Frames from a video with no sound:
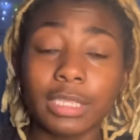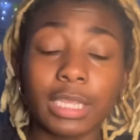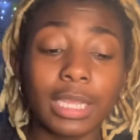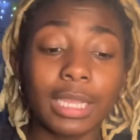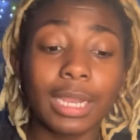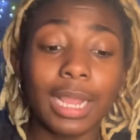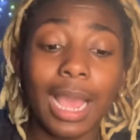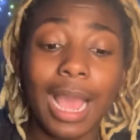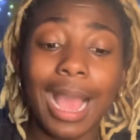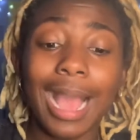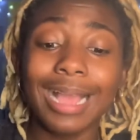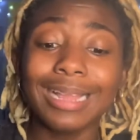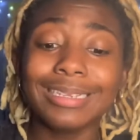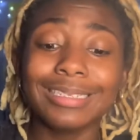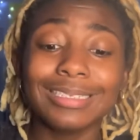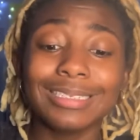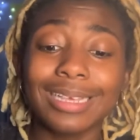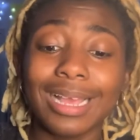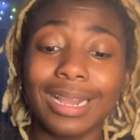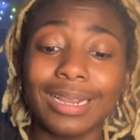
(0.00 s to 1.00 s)
I
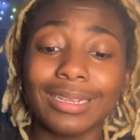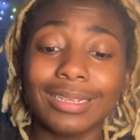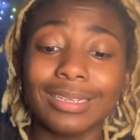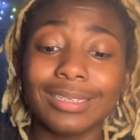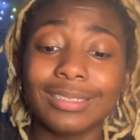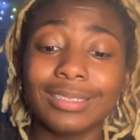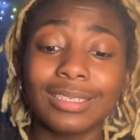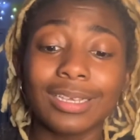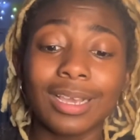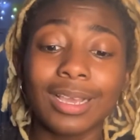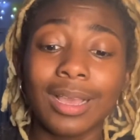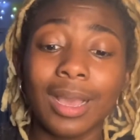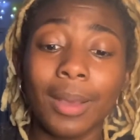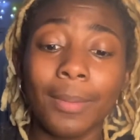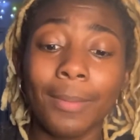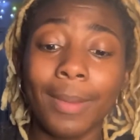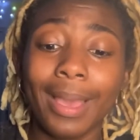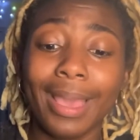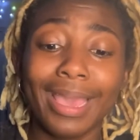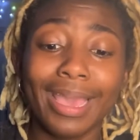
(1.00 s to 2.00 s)
decided to cut my
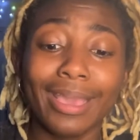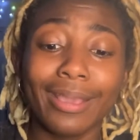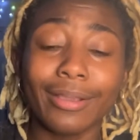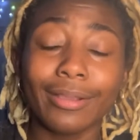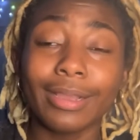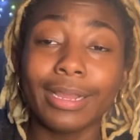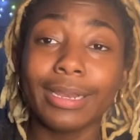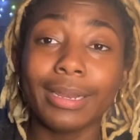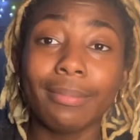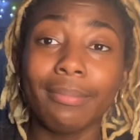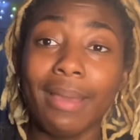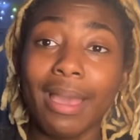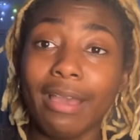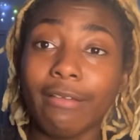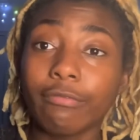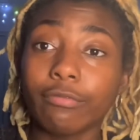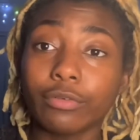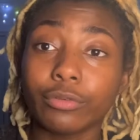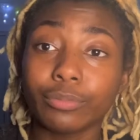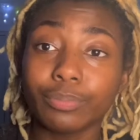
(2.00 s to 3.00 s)
hair in the
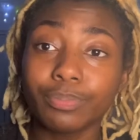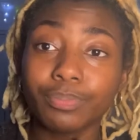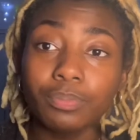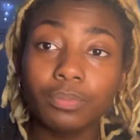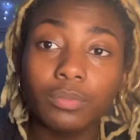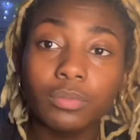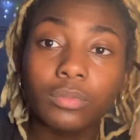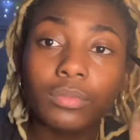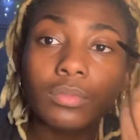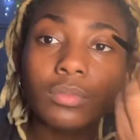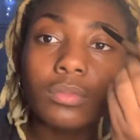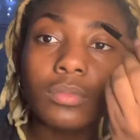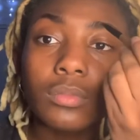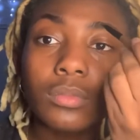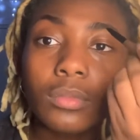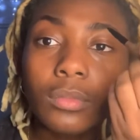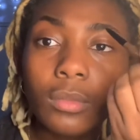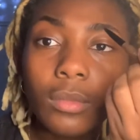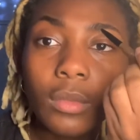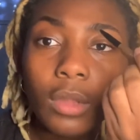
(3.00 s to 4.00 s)
bathroom.
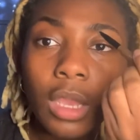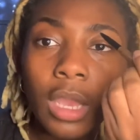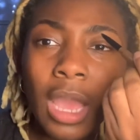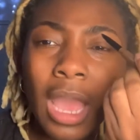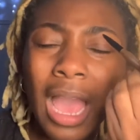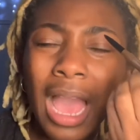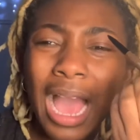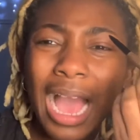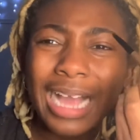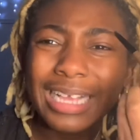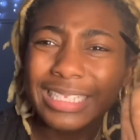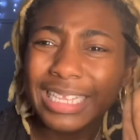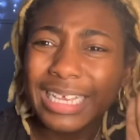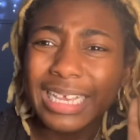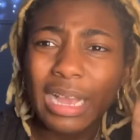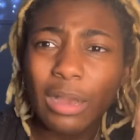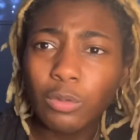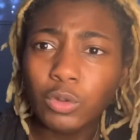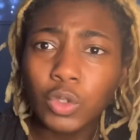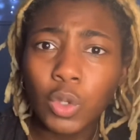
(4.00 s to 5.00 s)
I think I
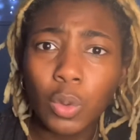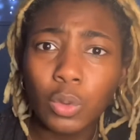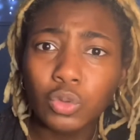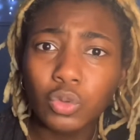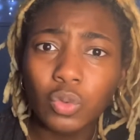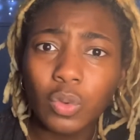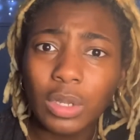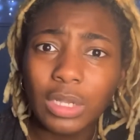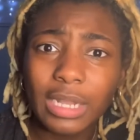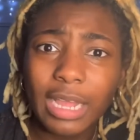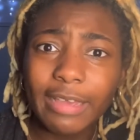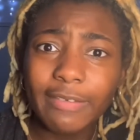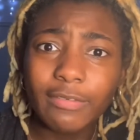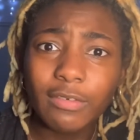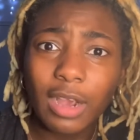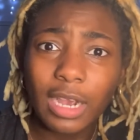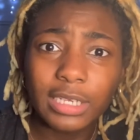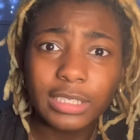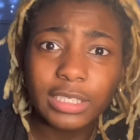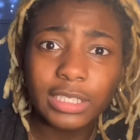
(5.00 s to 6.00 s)
was going through a life
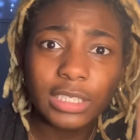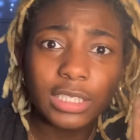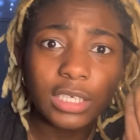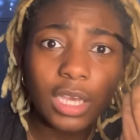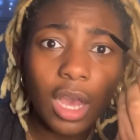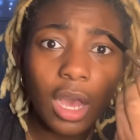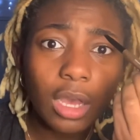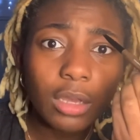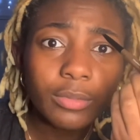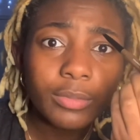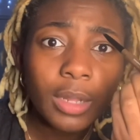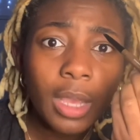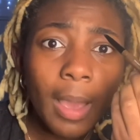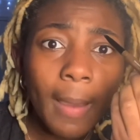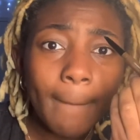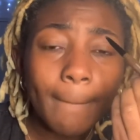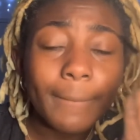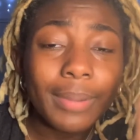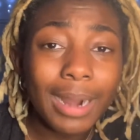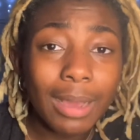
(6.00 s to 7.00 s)
crisis, y'all.
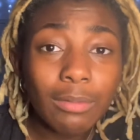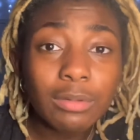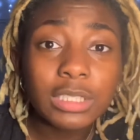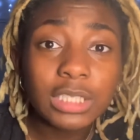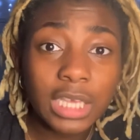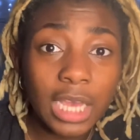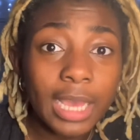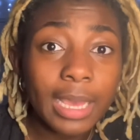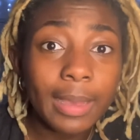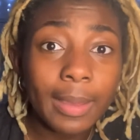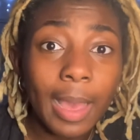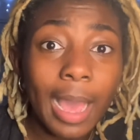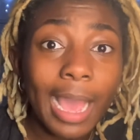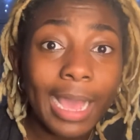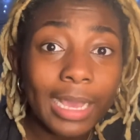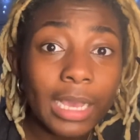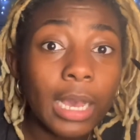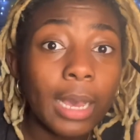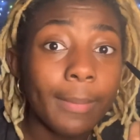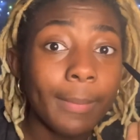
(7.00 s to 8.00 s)
But I
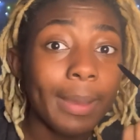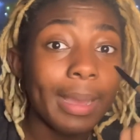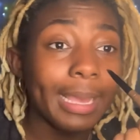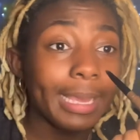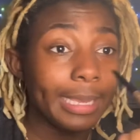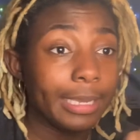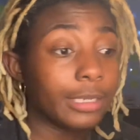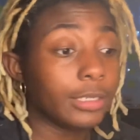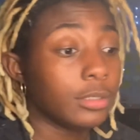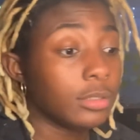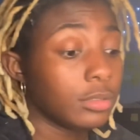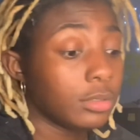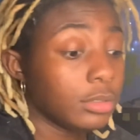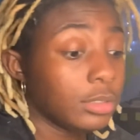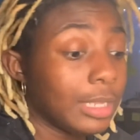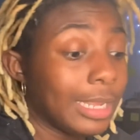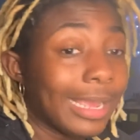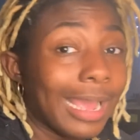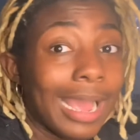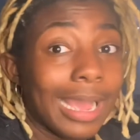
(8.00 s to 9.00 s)
cut my hair. Like,
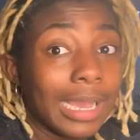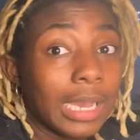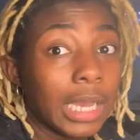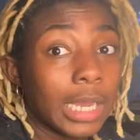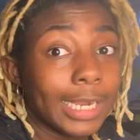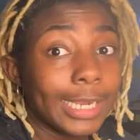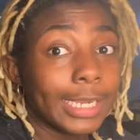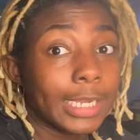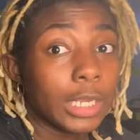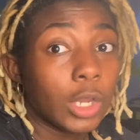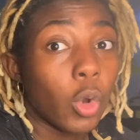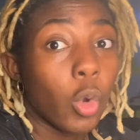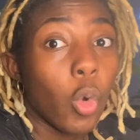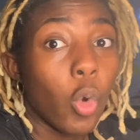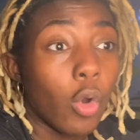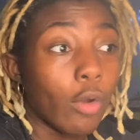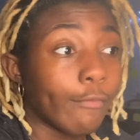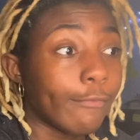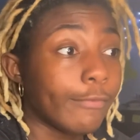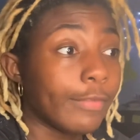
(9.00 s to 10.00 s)
I cut it
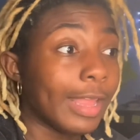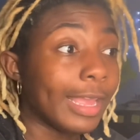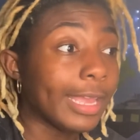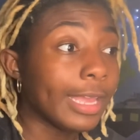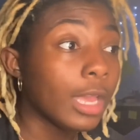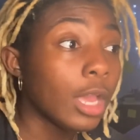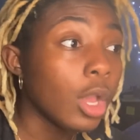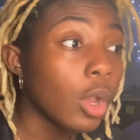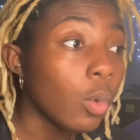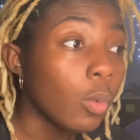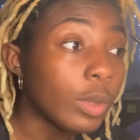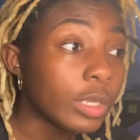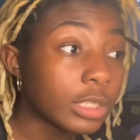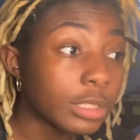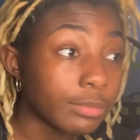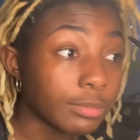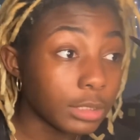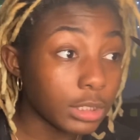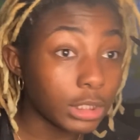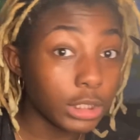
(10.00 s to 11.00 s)
off, like, with some
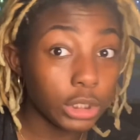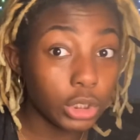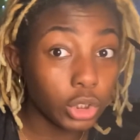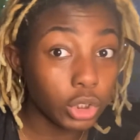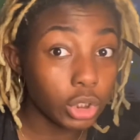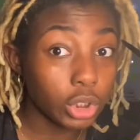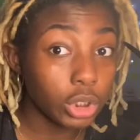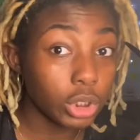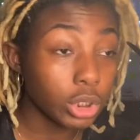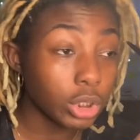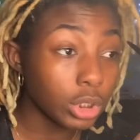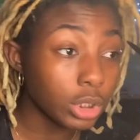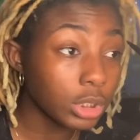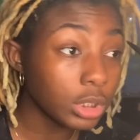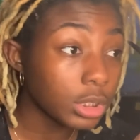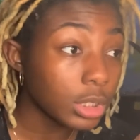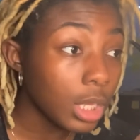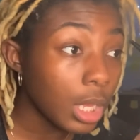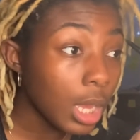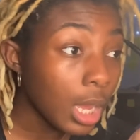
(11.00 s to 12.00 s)
scissors.
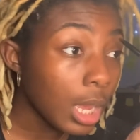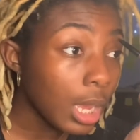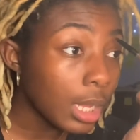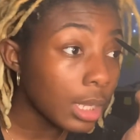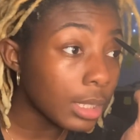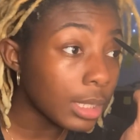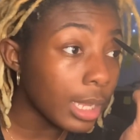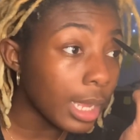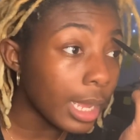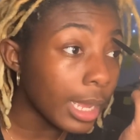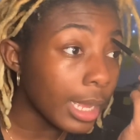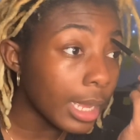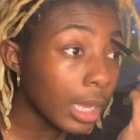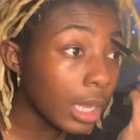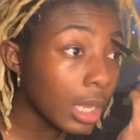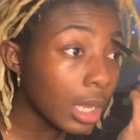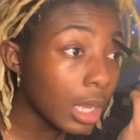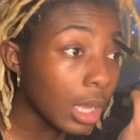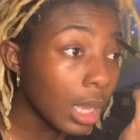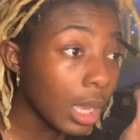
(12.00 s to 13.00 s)
Like,
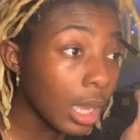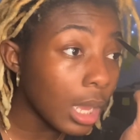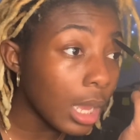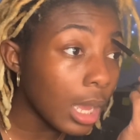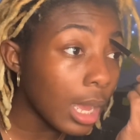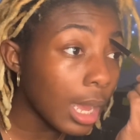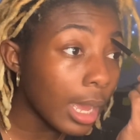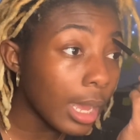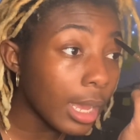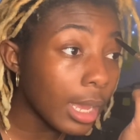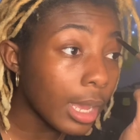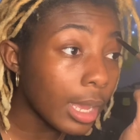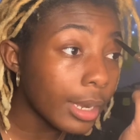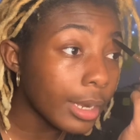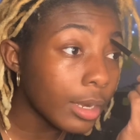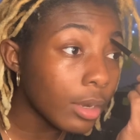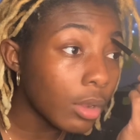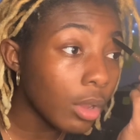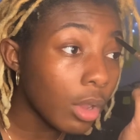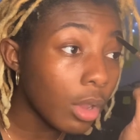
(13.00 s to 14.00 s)
I cut it
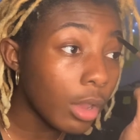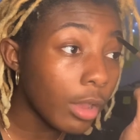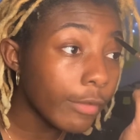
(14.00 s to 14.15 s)
off.